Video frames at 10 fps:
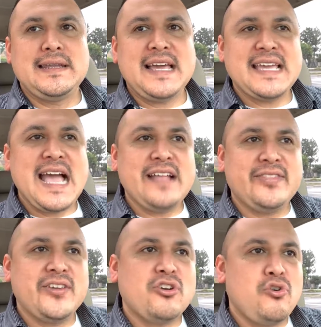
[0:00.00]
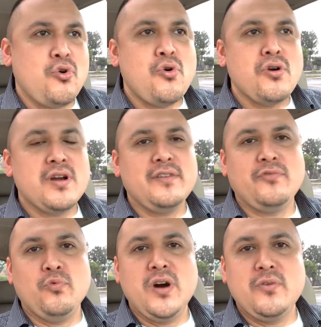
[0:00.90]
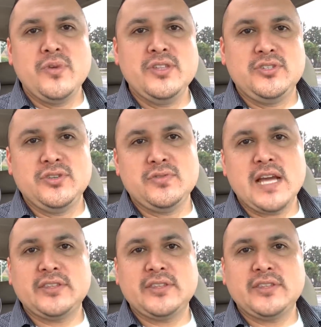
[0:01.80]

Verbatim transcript: Like at the core of what we do,